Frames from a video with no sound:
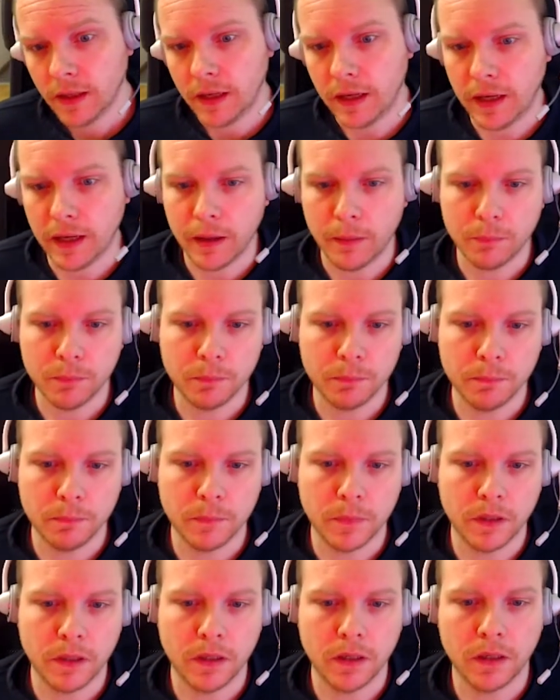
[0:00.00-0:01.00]

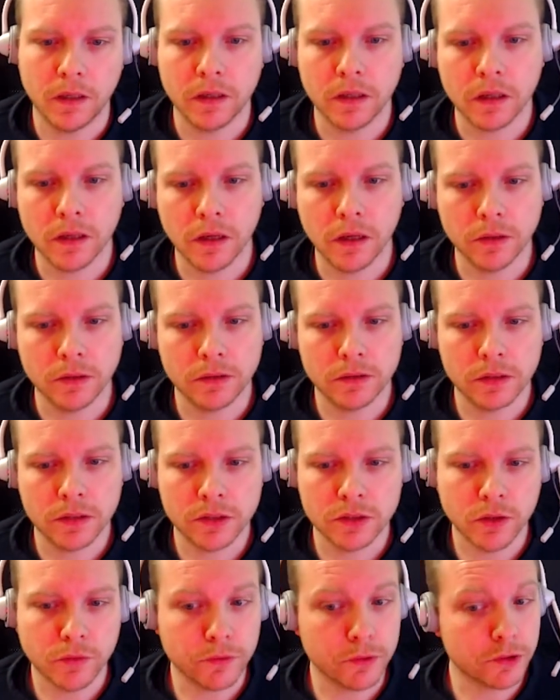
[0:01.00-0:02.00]
I'm a cloud
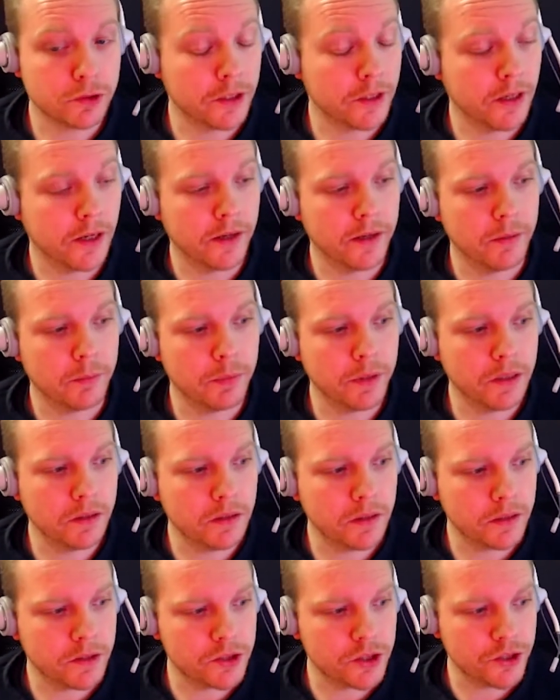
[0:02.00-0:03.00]
software
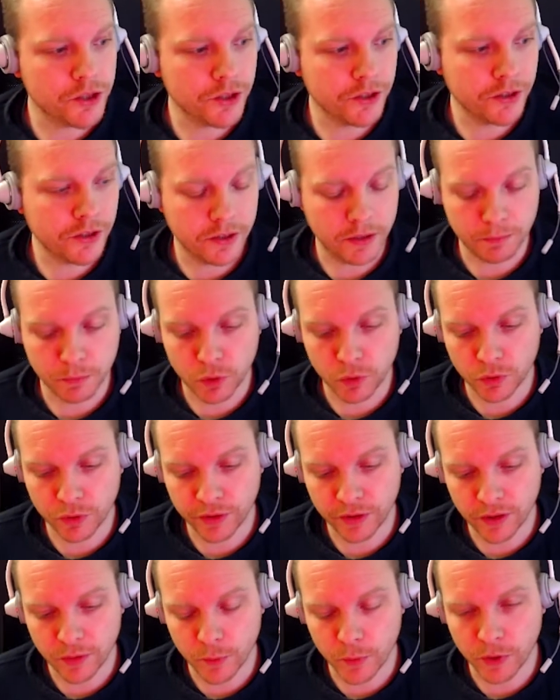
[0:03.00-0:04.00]
reliability engineer. I'm
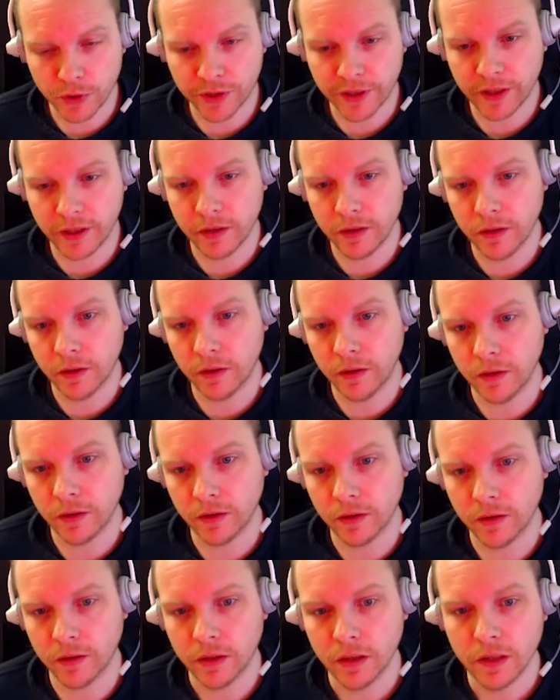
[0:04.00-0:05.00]
currently working
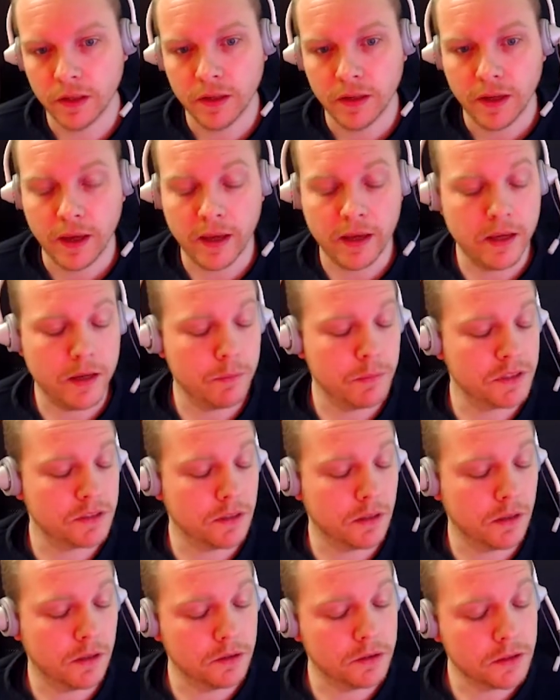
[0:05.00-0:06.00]
on AM as a
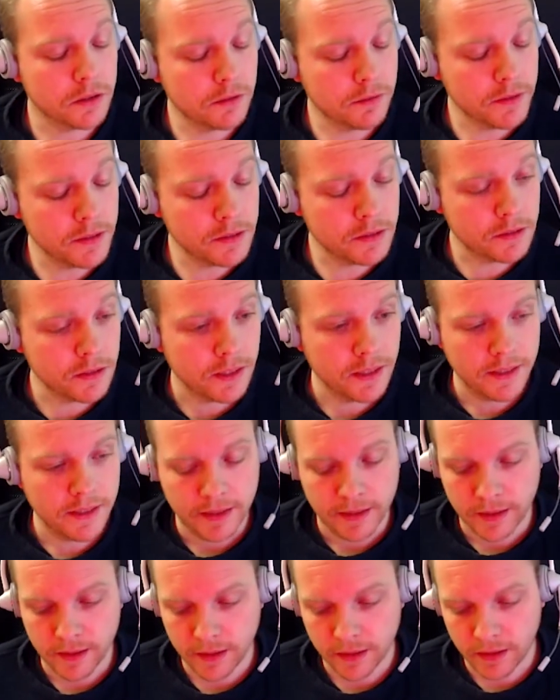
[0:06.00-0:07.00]
cloud service.
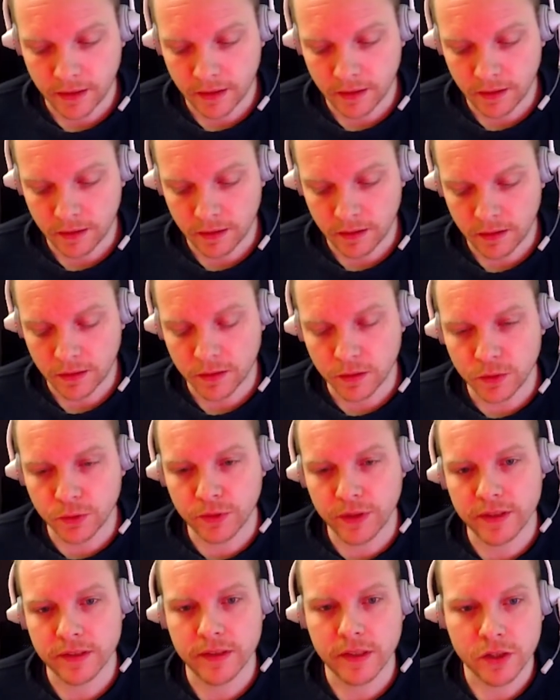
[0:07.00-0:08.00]
And in
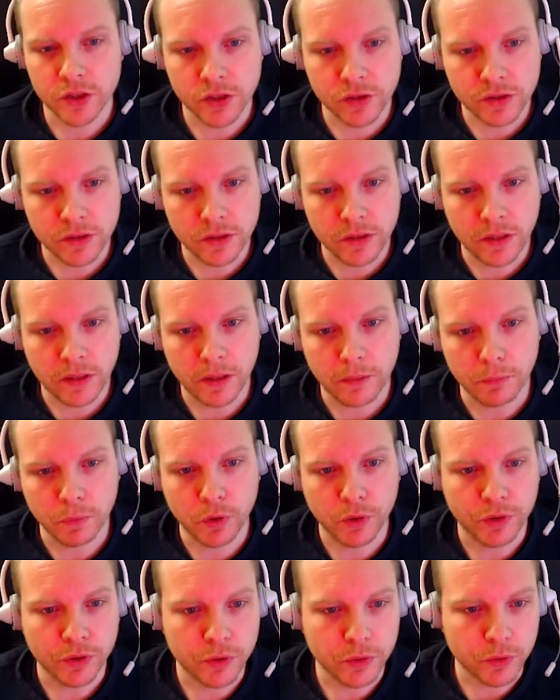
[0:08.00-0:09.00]
today's session, I'm
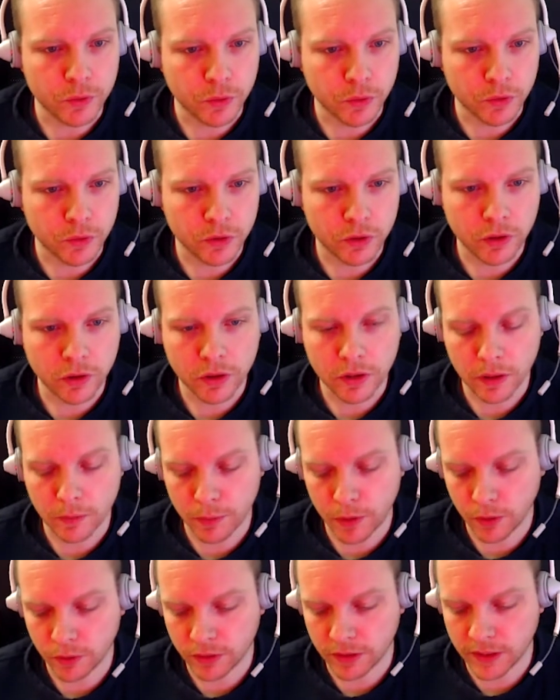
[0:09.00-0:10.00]
going to talk
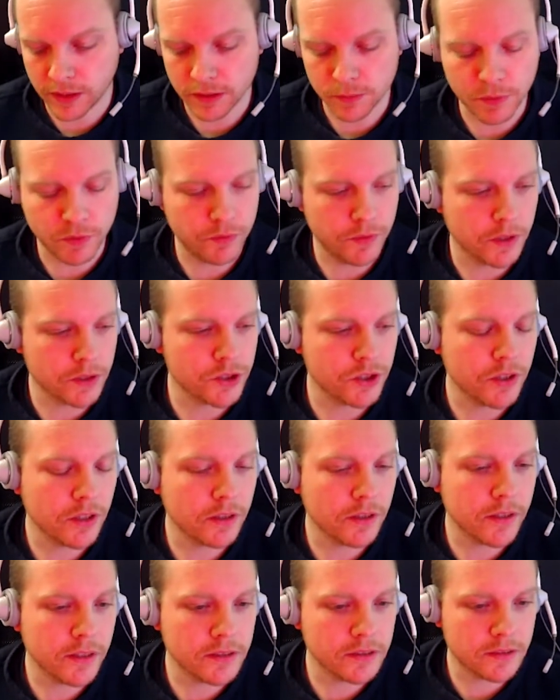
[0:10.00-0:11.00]
about customer functional
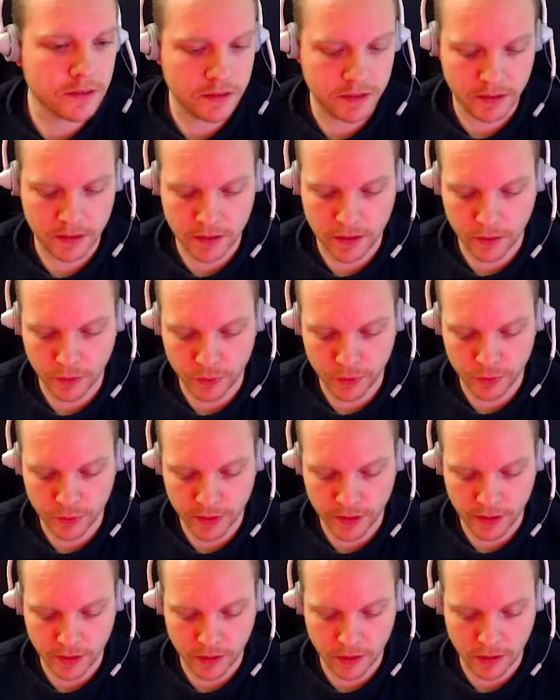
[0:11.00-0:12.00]
tests and how you
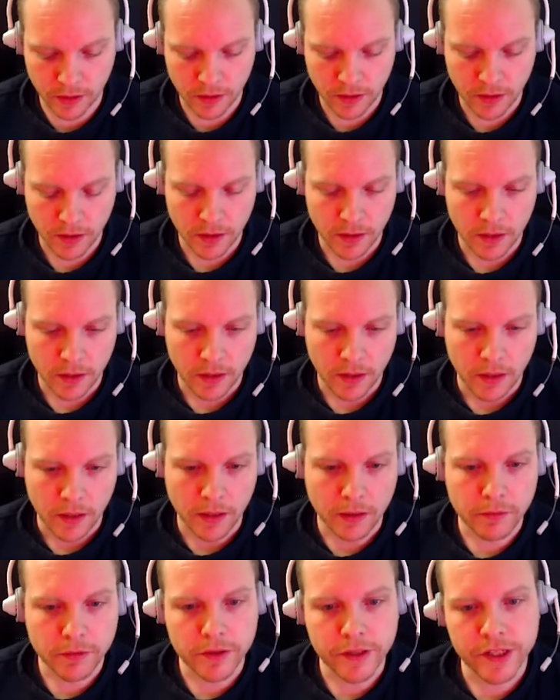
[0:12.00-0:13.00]
can
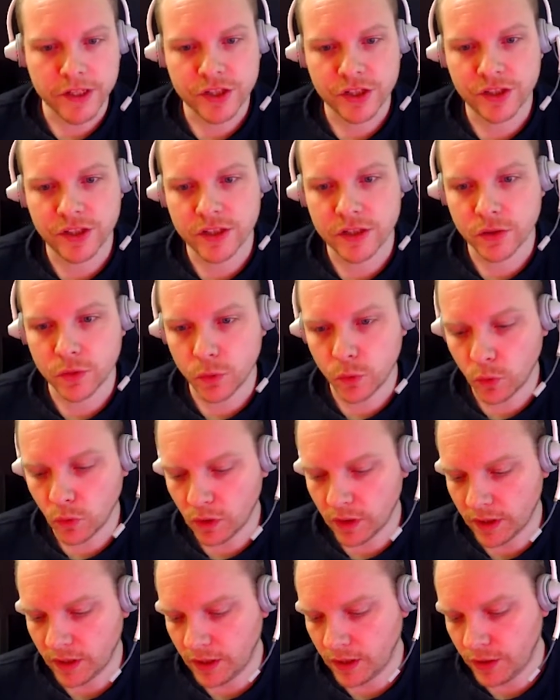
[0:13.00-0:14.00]
leverage this tool
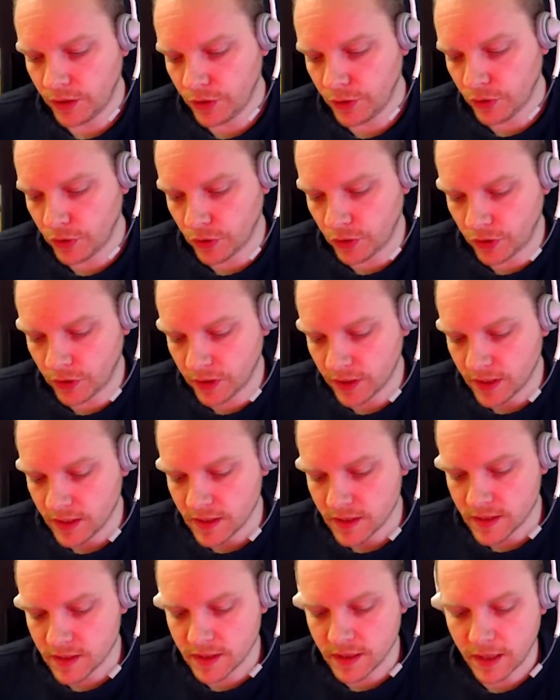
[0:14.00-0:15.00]
in your
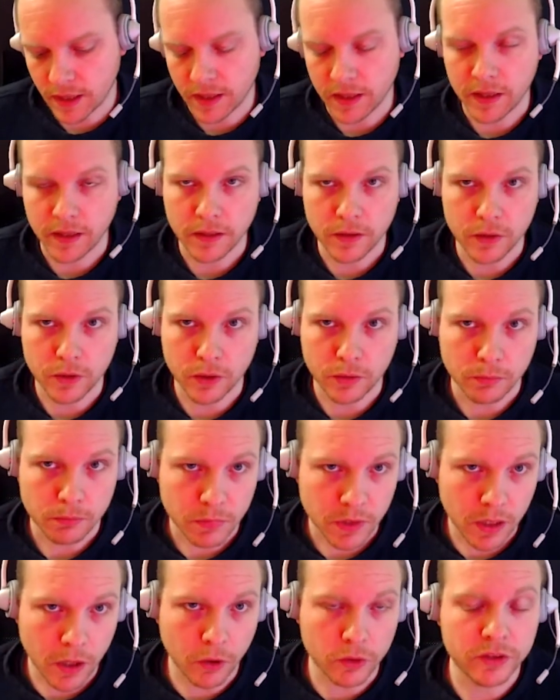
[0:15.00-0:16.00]

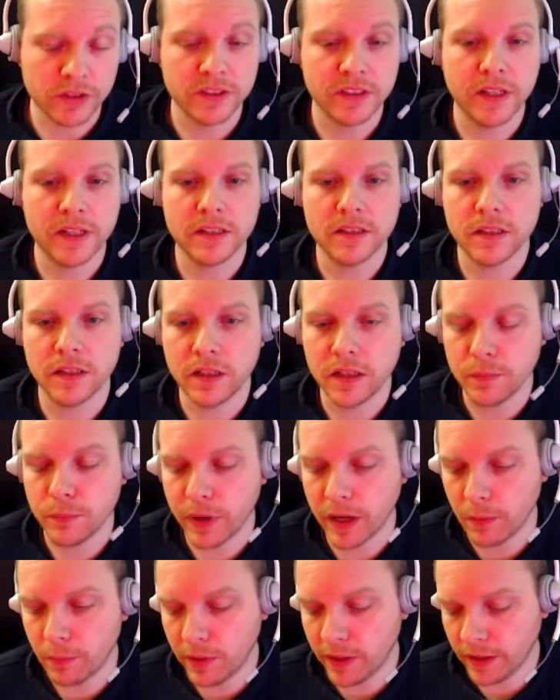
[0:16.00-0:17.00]
cloud CI/CD
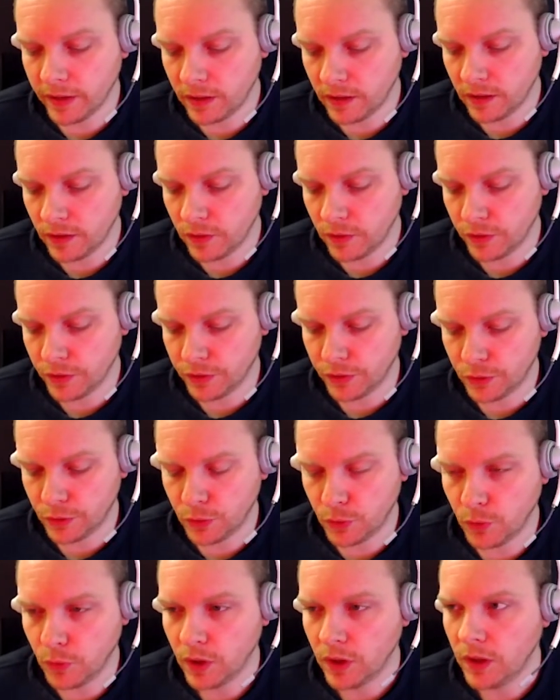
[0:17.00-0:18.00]
pipeline in order
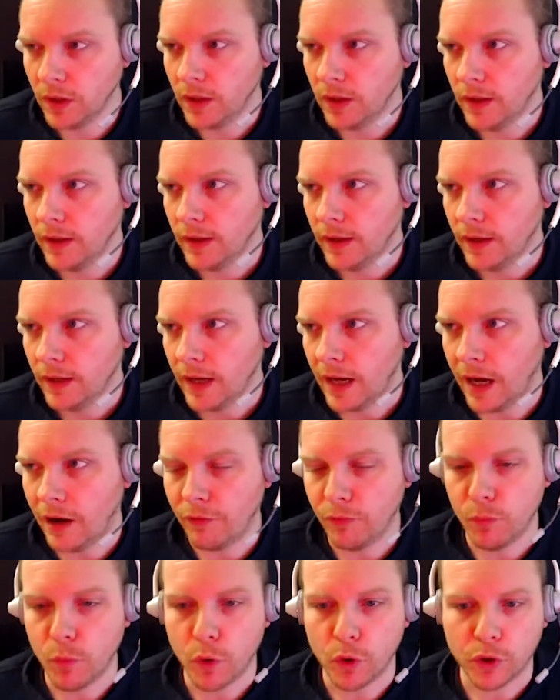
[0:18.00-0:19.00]
to
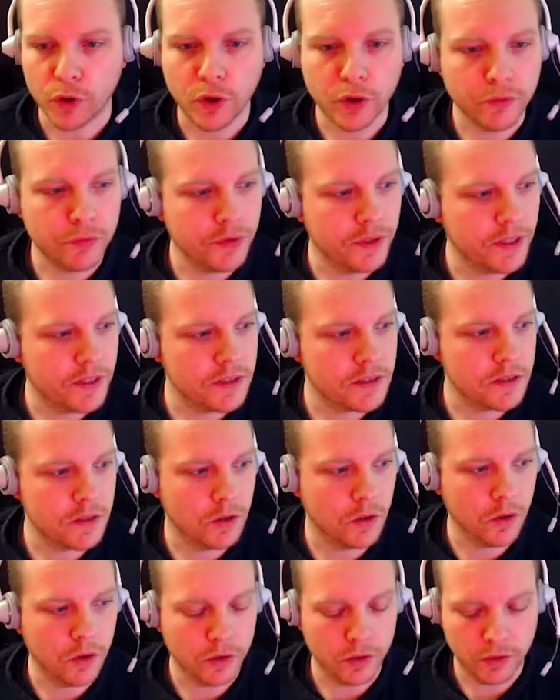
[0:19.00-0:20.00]
have more confidence
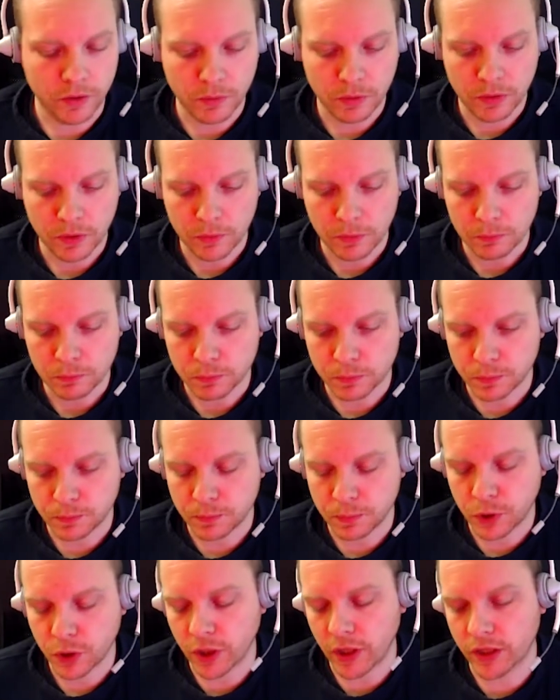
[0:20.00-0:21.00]
on
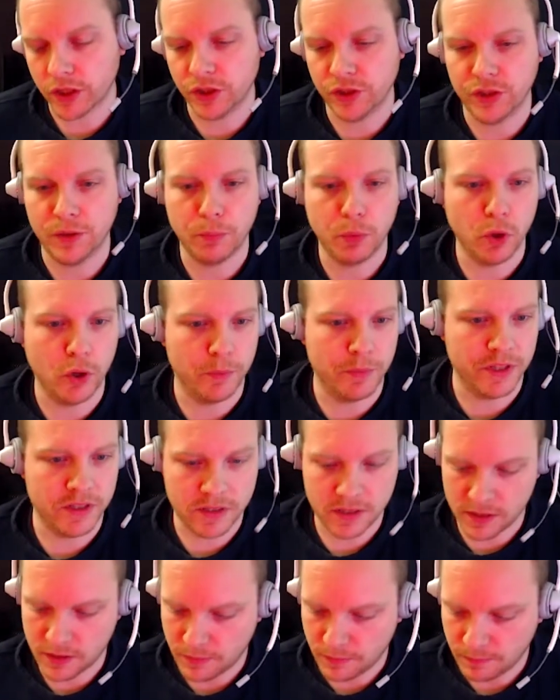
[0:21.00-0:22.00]
production
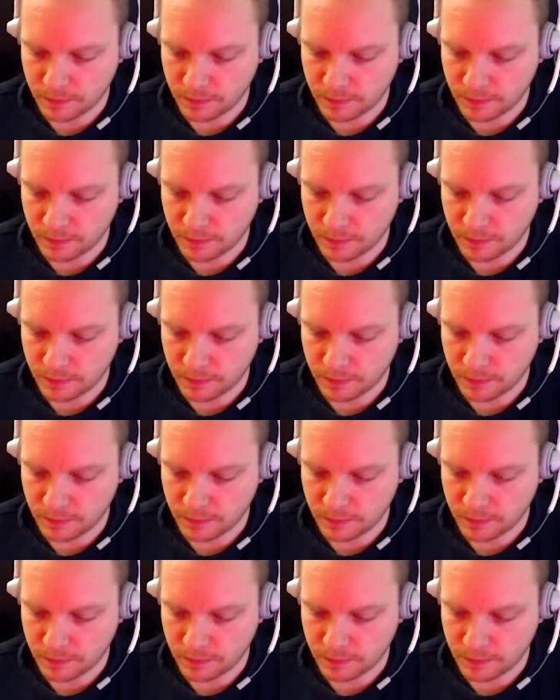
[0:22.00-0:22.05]
deployments.